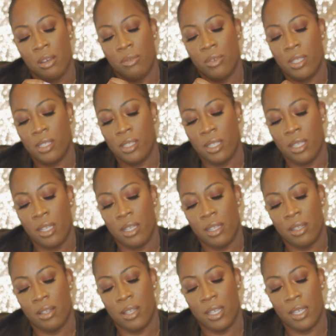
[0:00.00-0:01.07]
what does it
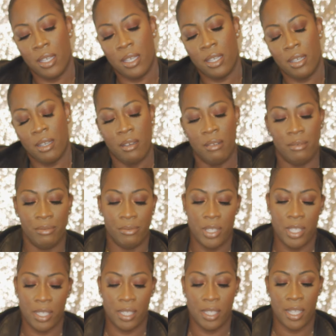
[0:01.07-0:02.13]

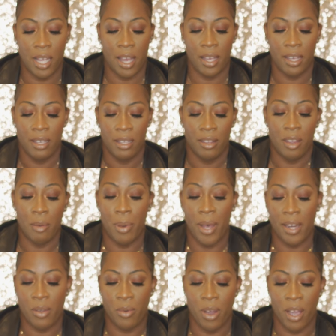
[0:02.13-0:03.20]
say? The
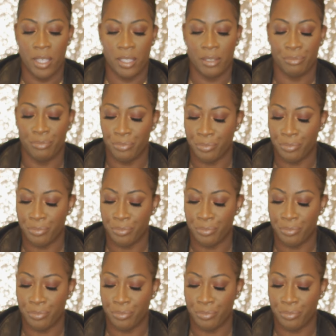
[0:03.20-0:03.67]
body wash.